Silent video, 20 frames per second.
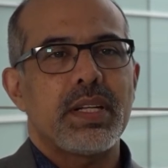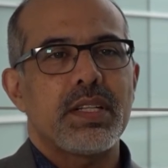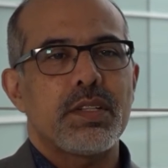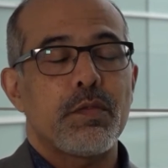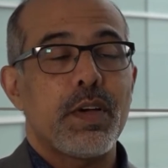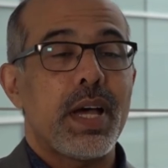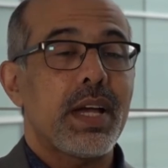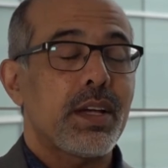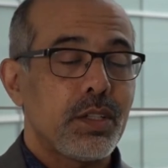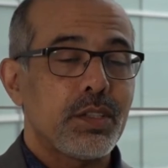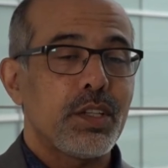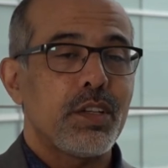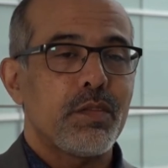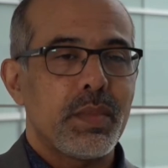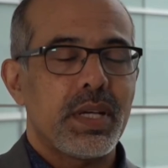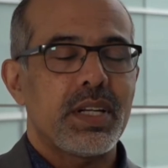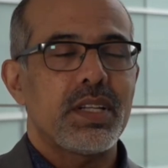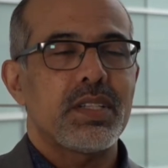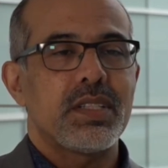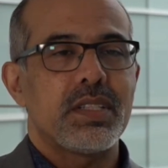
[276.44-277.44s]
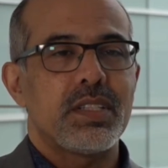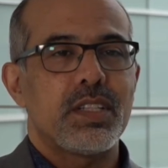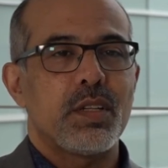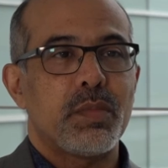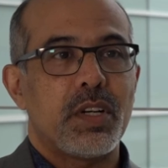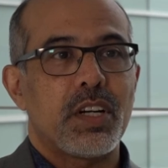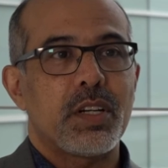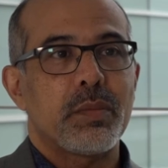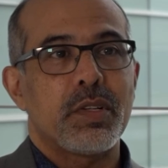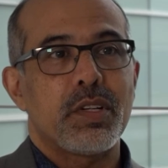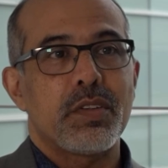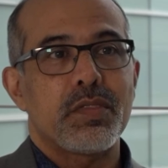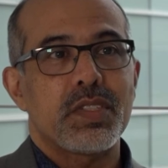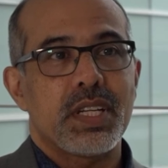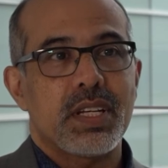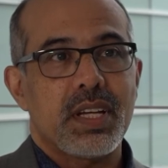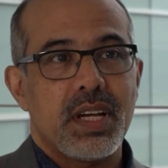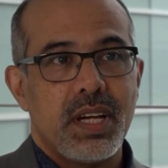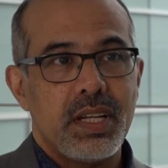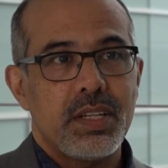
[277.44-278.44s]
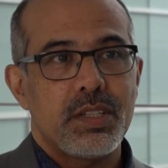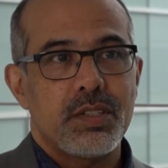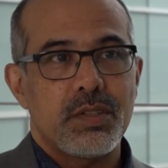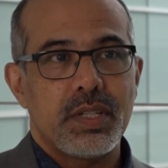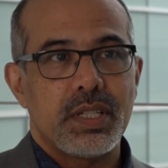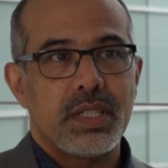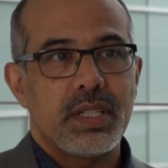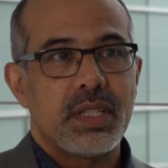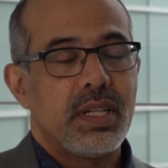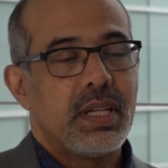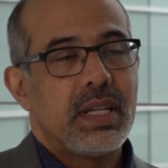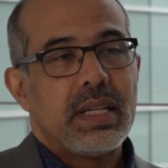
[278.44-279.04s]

Faculty of Medicine, Department of Psychiatry,